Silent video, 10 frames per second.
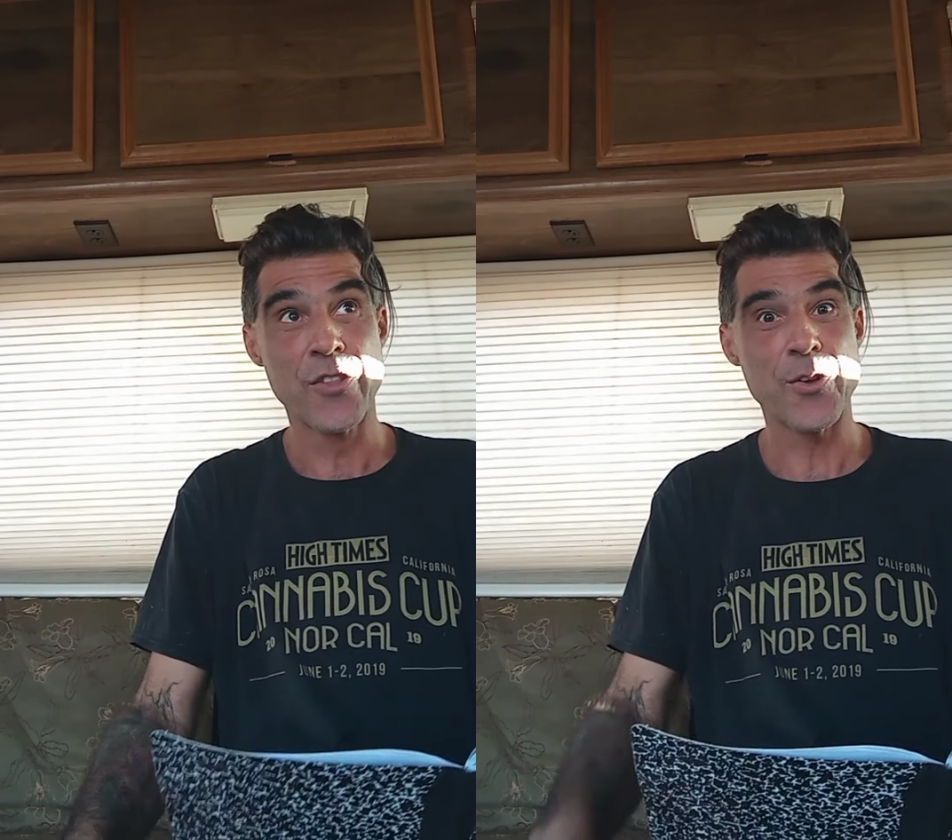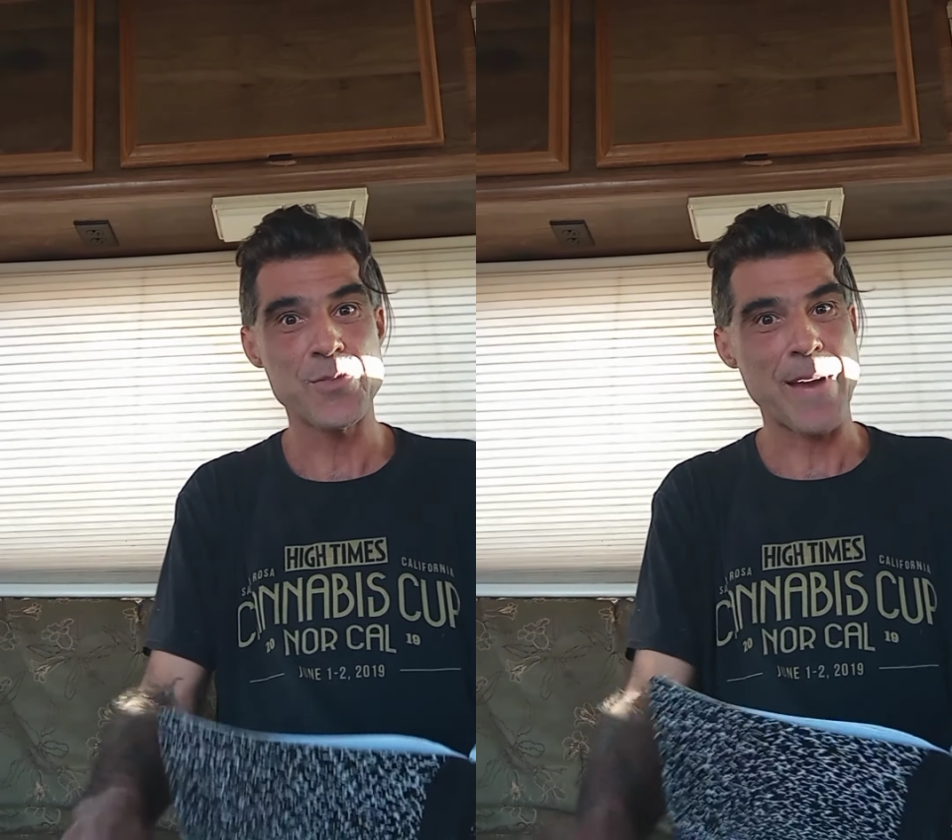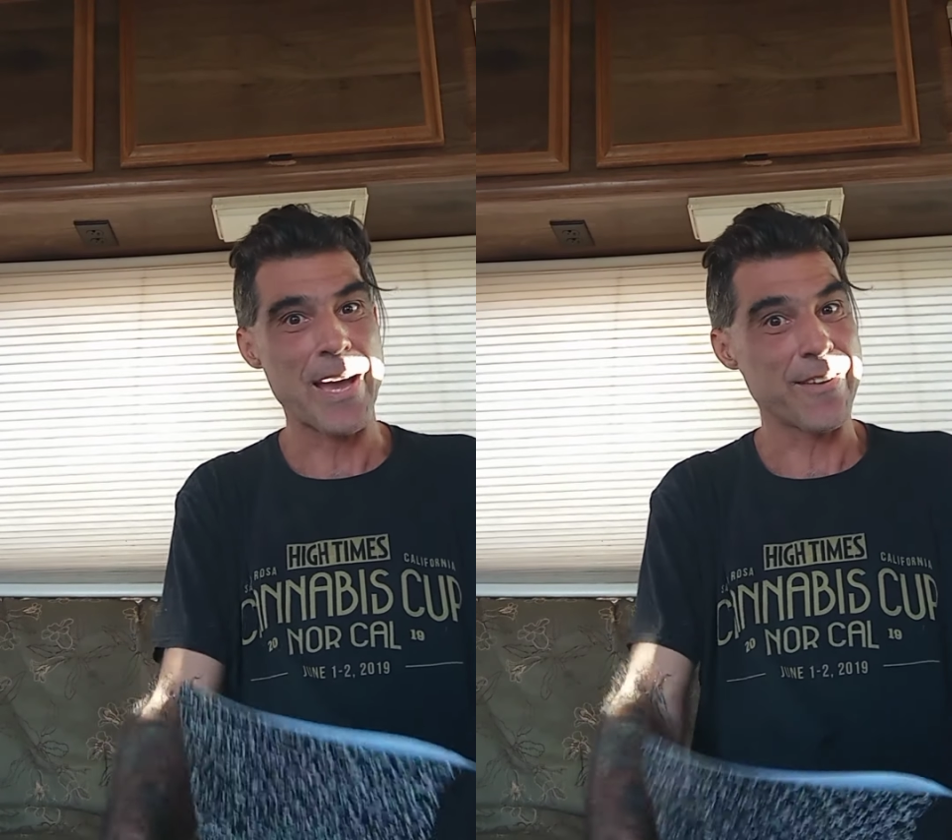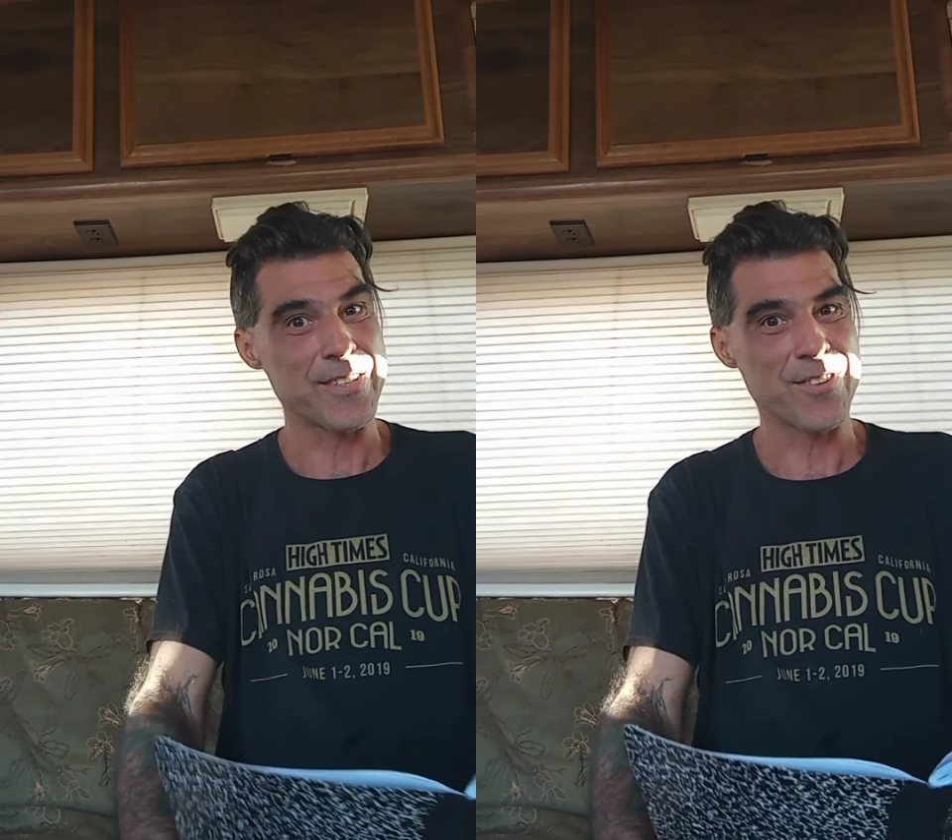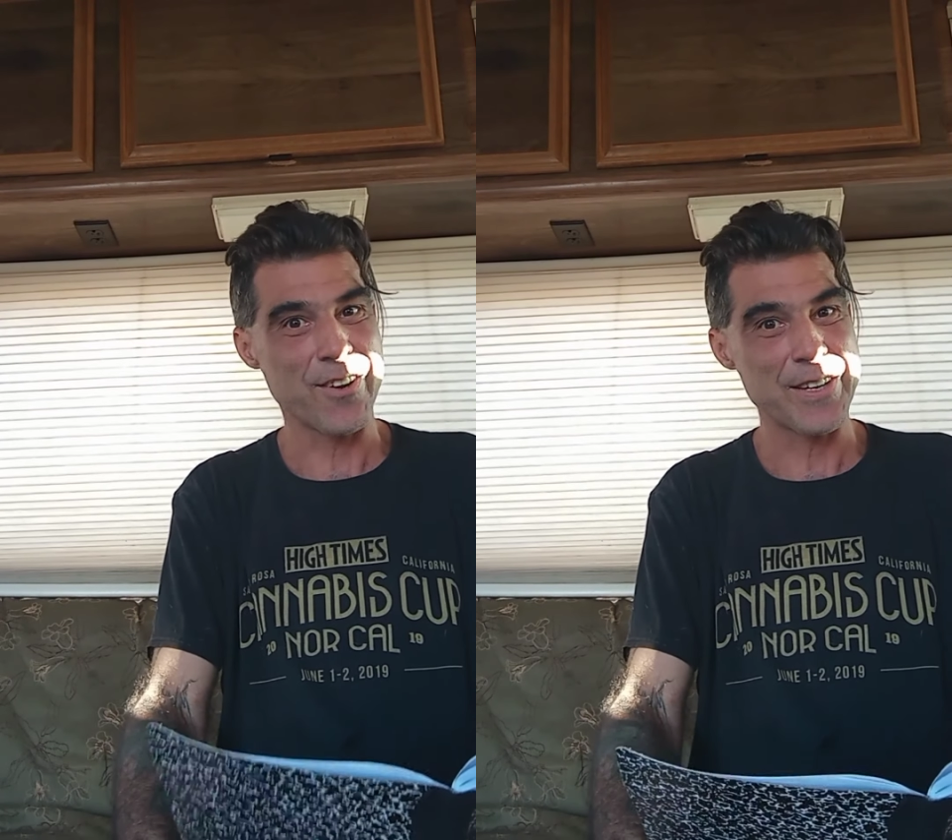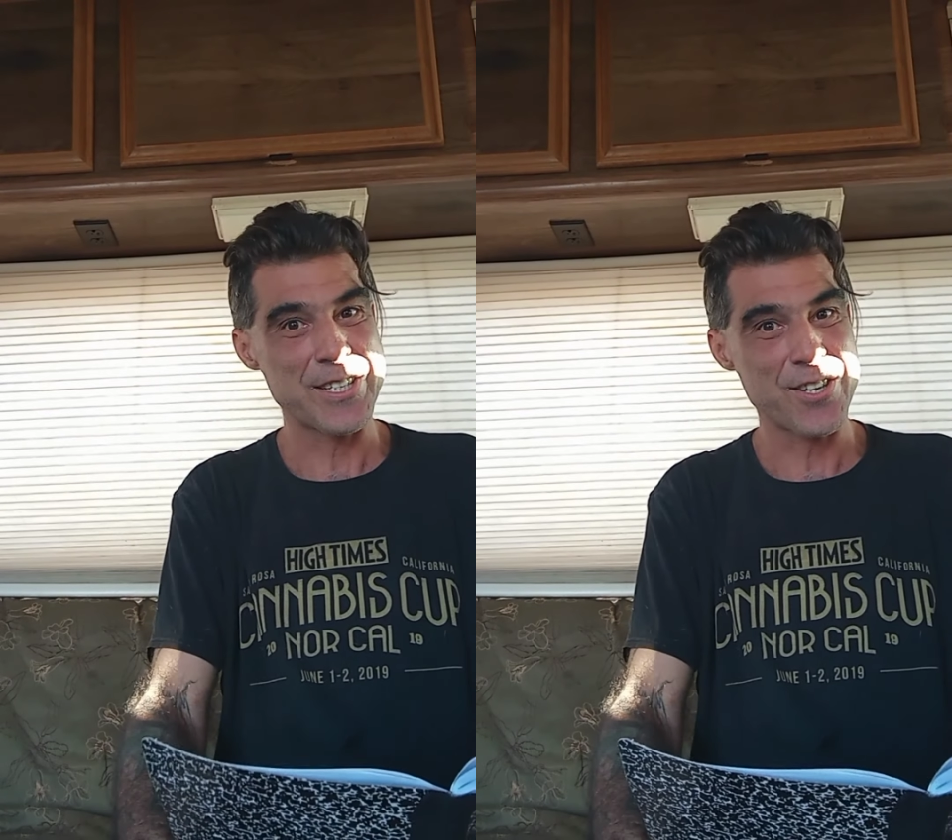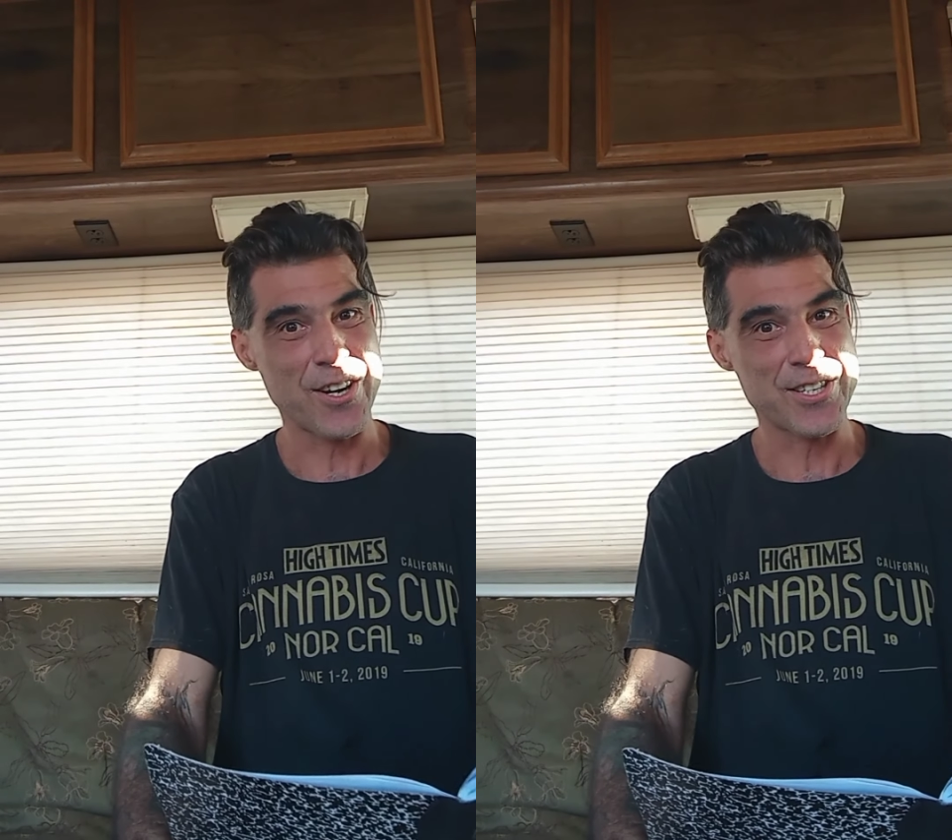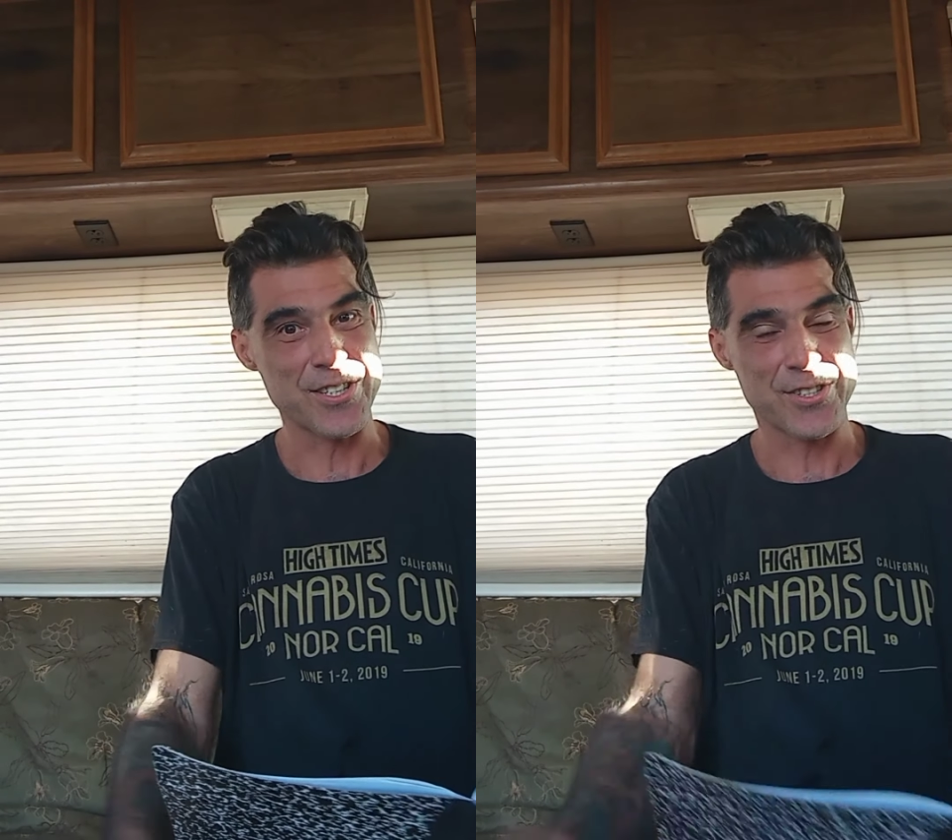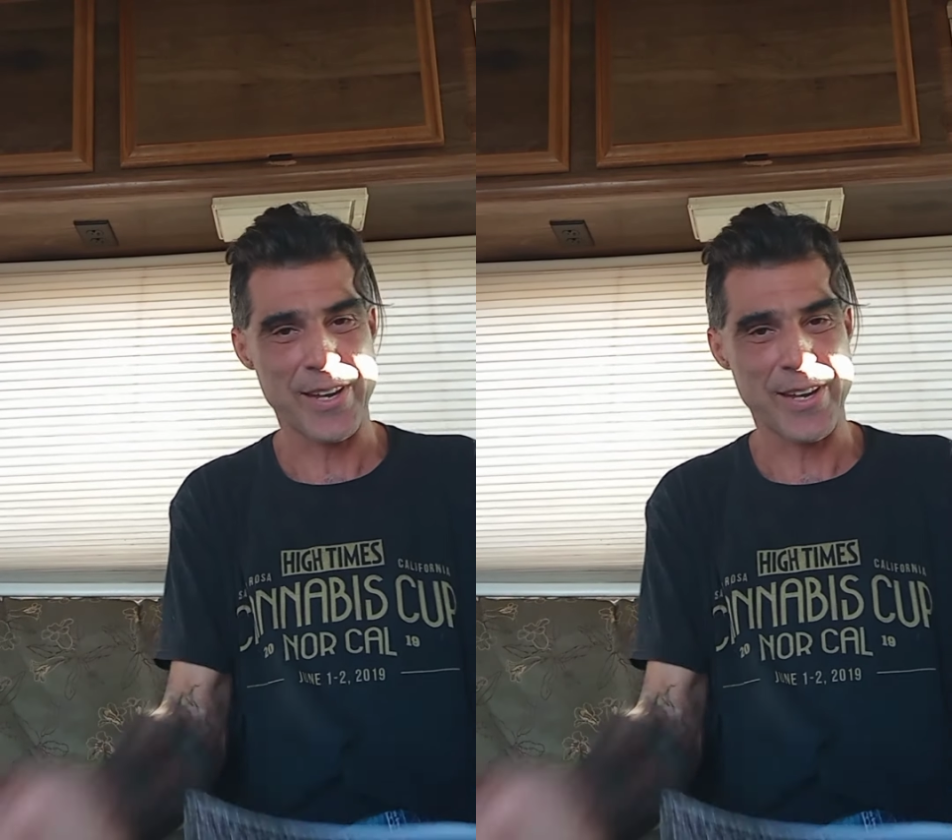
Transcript: those batteries are always charging.